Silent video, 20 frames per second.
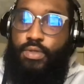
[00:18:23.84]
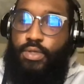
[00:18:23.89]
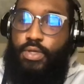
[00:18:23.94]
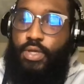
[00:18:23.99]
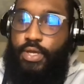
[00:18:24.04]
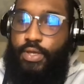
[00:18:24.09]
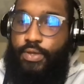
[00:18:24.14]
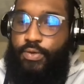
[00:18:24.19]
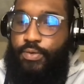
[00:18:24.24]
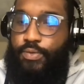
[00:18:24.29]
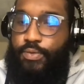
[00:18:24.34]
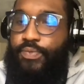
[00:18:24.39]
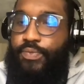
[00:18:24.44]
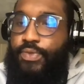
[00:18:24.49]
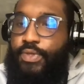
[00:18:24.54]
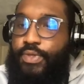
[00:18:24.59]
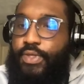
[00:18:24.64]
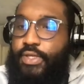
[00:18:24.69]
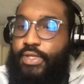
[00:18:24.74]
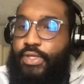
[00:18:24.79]
All right, cool.
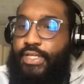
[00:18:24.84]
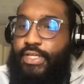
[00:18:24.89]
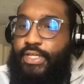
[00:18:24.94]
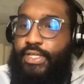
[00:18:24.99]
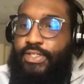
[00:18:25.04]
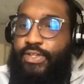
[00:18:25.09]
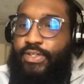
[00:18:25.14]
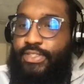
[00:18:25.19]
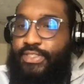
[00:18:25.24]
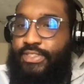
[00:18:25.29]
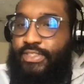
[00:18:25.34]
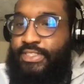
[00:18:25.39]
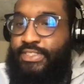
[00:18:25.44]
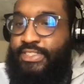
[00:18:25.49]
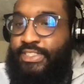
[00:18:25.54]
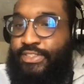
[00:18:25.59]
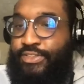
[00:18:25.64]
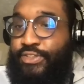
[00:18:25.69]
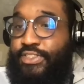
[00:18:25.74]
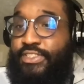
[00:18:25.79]
Yeah, so you
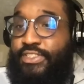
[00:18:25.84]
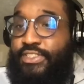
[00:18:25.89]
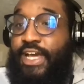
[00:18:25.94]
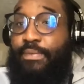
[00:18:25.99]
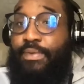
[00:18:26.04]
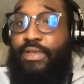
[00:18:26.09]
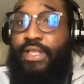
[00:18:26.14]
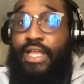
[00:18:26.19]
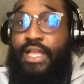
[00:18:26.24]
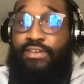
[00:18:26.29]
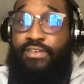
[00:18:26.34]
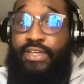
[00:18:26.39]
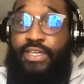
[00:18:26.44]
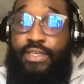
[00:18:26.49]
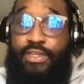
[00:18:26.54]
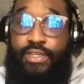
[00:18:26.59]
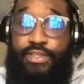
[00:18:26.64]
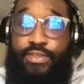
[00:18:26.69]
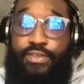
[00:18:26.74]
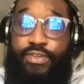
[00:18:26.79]
can just copy that
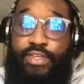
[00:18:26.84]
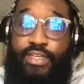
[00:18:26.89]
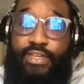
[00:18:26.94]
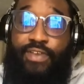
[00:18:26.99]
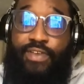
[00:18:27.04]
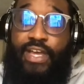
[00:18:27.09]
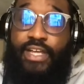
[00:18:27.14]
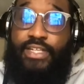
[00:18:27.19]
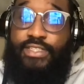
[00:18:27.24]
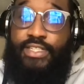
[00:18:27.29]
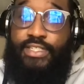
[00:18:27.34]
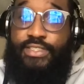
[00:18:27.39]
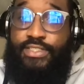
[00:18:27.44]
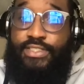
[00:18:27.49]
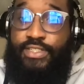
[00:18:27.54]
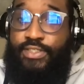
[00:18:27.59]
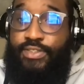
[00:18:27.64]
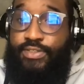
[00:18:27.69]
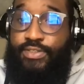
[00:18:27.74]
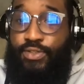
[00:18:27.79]
link and you can give access
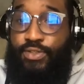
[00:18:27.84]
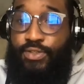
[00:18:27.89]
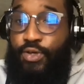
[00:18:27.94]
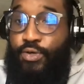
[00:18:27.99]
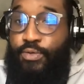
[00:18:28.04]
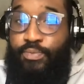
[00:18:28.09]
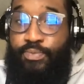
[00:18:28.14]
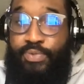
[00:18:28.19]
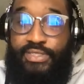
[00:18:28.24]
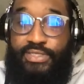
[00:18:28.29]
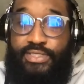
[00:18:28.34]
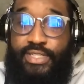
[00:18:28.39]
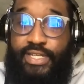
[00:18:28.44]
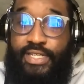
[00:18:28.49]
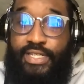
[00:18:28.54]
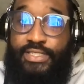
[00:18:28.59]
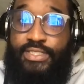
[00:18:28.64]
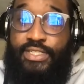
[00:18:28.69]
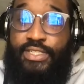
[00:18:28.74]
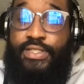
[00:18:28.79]
to the whole
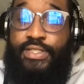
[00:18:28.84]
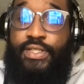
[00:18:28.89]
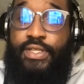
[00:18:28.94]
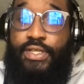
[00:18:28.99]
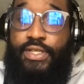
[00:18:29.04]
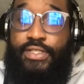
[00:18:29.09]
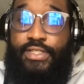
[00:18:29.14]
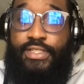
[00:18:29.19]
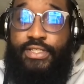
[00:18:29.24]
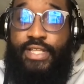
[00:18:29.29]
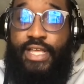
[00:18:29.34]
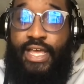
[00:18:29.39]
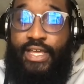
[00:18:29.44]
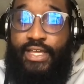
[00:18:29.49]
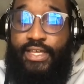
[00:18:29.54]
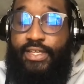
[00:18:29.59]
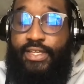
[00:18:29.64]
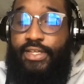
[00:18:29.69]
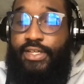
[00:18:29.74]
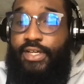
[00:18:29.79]
presentation, the
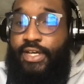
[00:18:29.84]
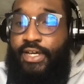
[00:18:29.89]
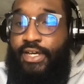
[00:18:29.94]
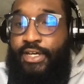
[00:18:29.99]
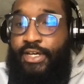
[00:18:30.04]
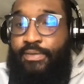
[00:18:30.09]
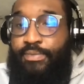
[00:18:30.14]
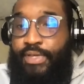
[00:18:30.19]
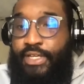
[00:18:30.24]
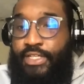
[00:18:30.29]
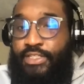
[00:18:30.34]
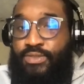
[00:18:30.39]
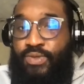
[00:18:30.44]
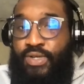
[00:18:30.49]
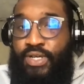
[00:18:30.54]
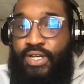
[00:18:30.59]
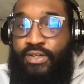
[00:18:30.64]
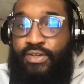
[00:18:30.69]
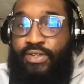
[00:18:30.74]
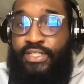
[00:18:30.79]
deck, as
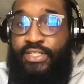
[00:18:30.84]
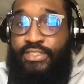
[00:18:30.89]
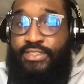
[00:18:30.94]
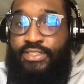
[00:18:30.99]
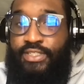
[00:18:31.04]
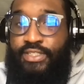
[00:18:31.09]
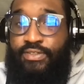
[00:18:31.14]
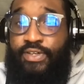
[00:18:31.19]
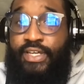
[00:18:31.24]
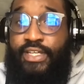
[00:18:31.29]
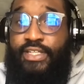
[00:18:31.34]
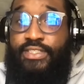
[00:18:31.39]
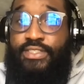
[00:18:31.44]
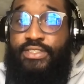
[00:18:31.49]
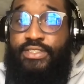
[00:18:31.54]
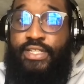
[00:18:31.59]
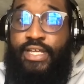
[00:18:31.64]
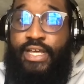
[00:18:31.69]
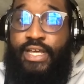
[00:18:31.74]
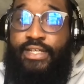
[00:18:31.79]
well as the
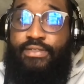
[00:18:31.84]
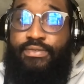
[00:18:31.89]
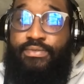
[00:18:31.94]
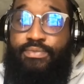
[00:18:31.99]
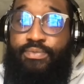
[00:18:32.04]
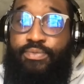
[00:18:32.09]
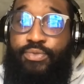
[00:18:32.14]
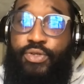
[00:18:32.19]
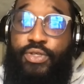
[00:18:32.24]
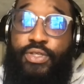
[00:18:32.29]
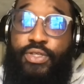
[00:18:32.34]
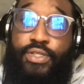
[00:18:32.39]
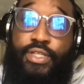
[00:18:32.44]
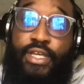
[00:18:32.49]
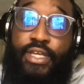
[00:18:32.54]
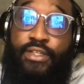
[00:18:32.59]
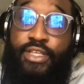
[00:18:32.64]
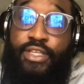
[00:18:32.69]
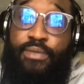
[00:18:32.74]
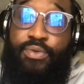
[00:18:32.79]
links that you can
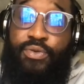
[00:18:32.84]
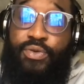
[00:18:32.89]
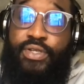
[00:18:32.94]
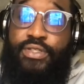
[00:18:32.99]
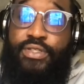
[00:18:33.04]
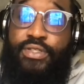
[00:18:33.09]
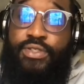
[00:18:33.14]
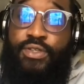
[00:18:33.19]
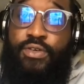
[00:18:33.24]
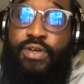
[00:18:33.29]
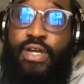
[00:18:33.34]
dig deeper into.